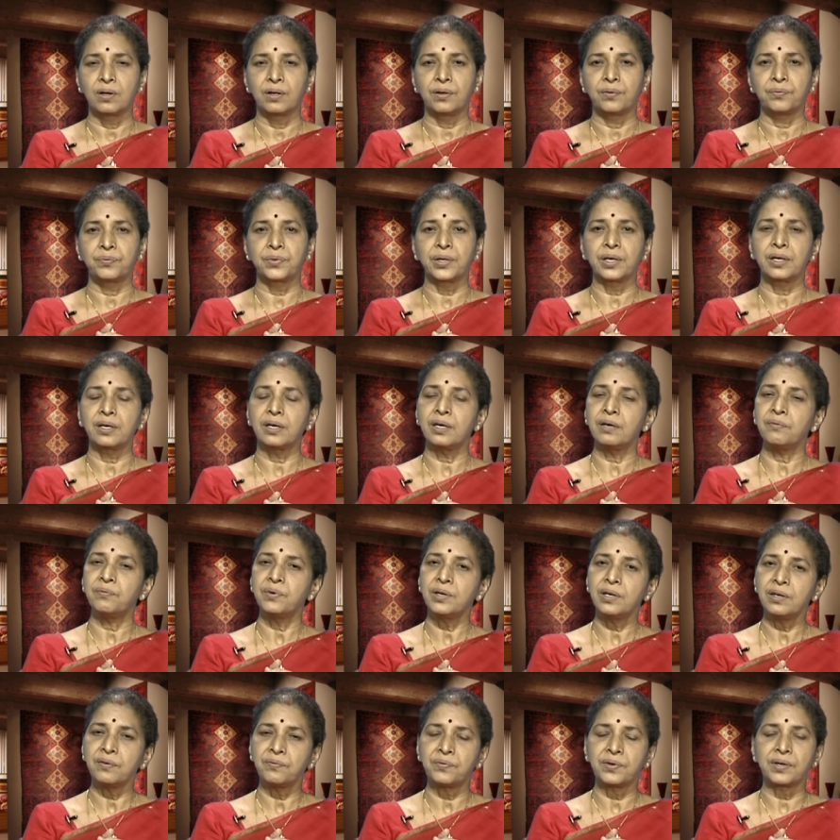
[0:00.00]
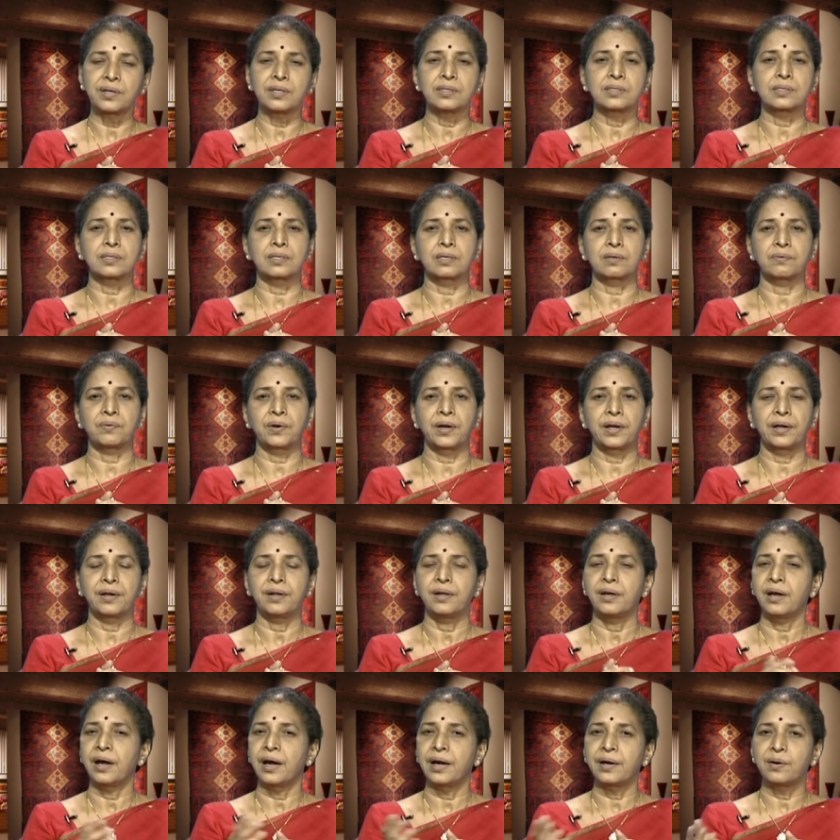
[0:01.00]
thing even if it is required
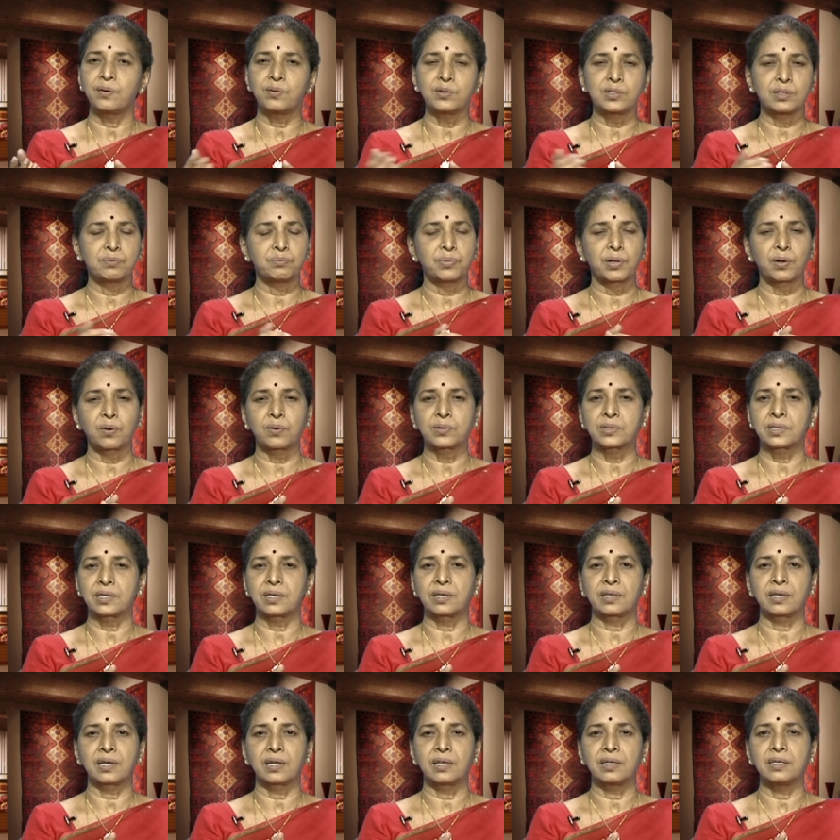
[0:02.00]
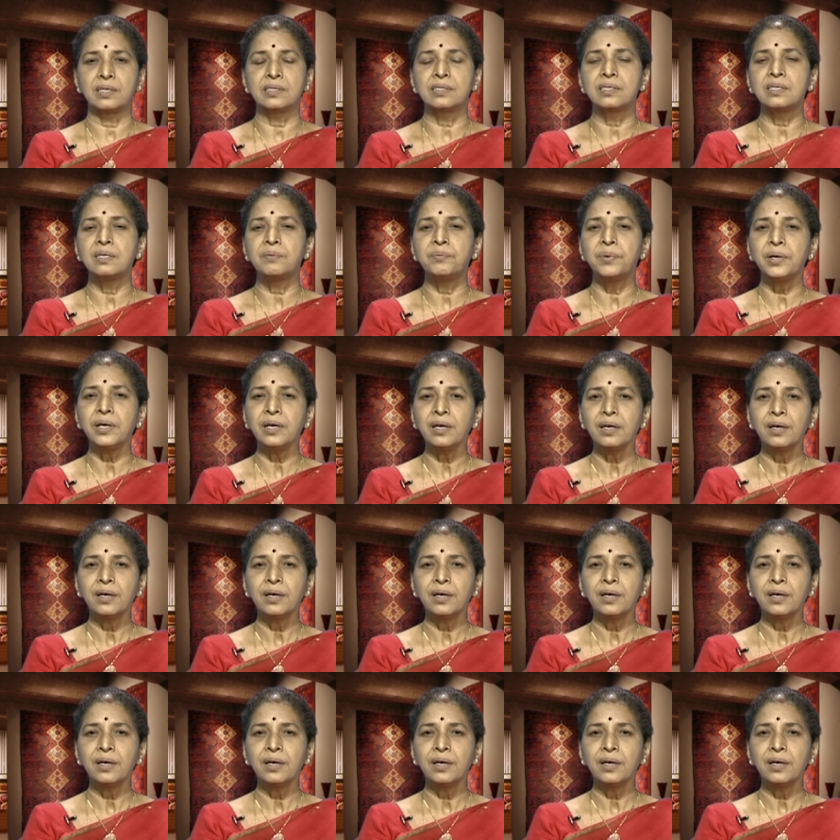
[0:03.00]
hydrogen peroxide can easily be